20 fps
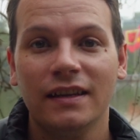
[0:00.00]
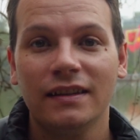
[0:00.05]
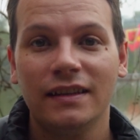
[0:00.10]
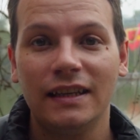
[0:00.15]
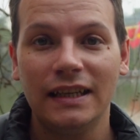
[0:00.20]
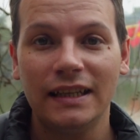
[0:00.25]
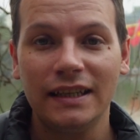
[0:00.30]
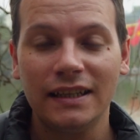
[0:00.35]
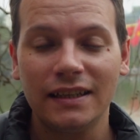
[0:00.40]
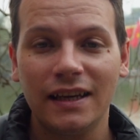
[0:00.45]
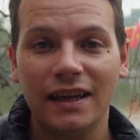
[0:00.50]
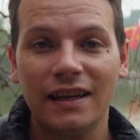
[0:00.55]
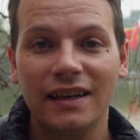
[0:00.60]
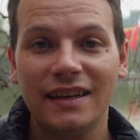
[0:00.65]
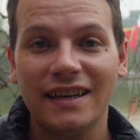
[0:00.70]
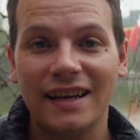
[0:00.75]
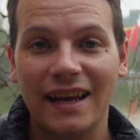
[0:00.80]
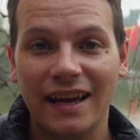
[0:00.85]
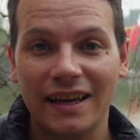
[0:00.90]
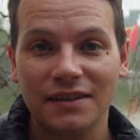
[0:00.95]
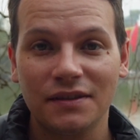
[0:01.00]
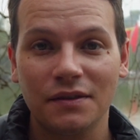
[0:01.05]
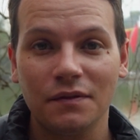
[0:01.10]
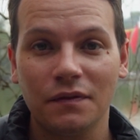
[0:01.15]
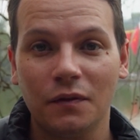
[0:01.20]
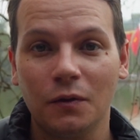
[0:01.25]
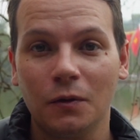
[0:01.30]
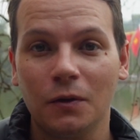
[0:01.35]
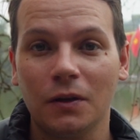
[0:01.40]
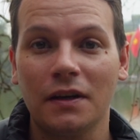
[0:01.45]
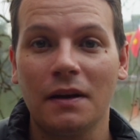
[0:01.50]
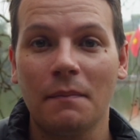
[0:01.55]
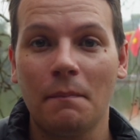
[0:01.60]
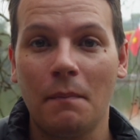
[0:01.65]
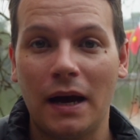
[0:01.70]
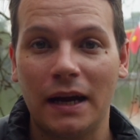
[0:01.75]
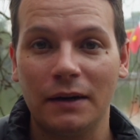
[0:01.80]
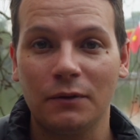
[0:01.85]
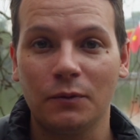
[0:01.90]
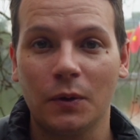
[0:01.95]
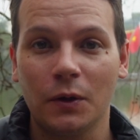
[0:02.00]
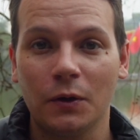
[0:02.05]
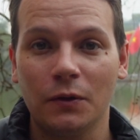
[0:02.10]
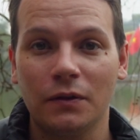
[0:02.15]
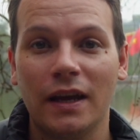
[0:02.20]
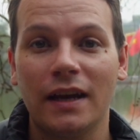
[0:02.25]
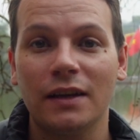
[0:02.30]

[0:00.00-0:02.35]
The Lien had a nasty fall on a mud road